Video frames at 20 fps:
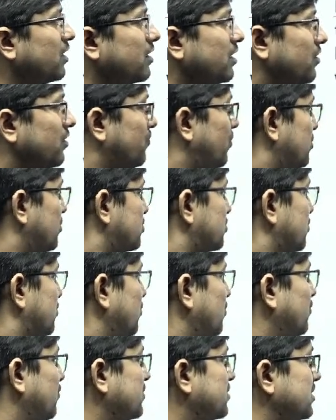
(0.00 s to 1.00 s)
run was
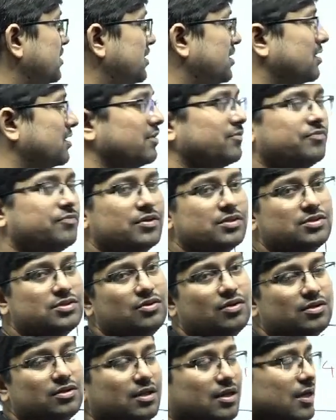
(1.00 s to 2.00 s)
scored was neither the first nor the